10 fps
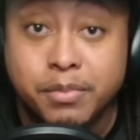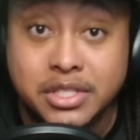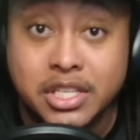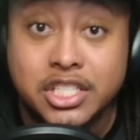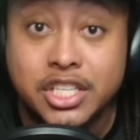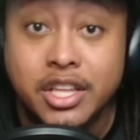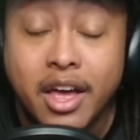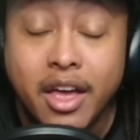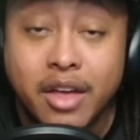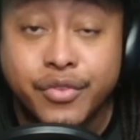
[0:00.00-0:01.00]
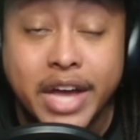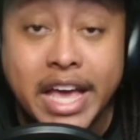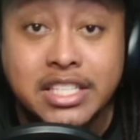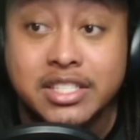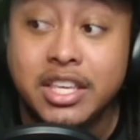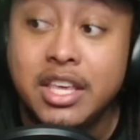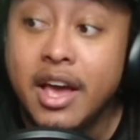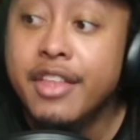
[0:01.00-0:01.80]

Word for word: position in free agency,